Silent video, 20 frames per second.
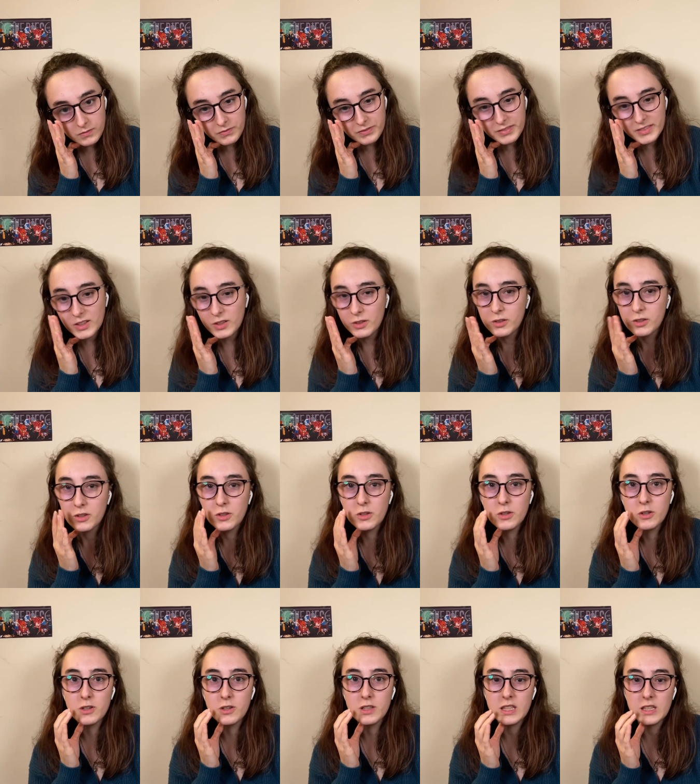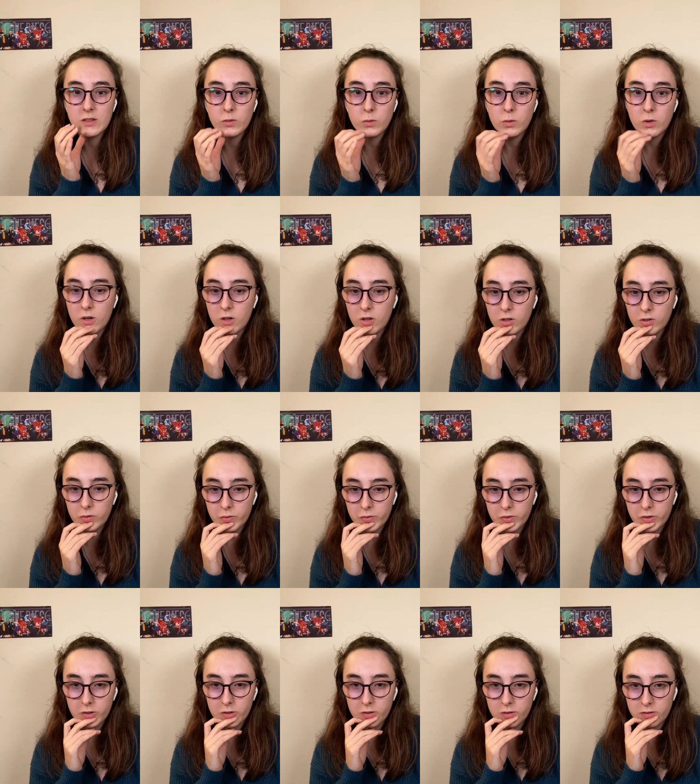Is there a cure in this world
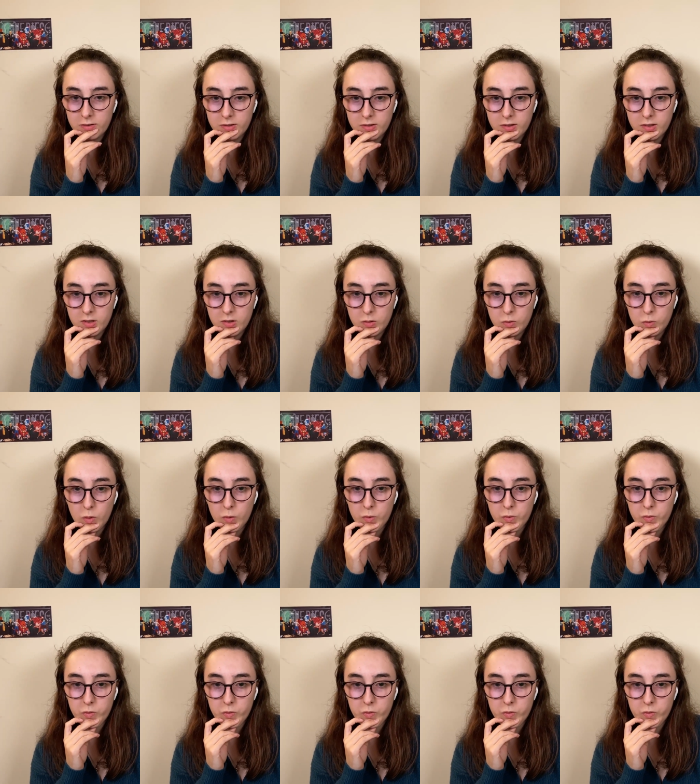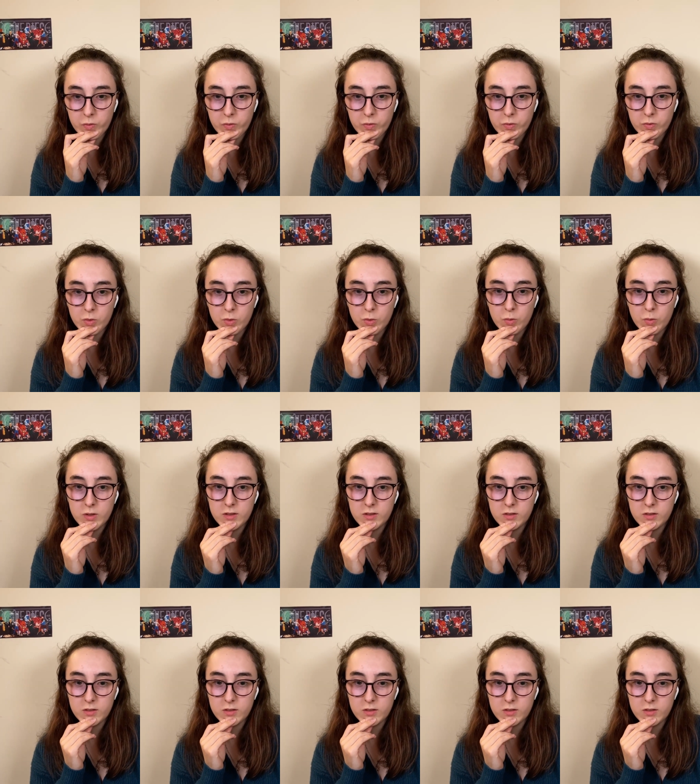for wolfurism?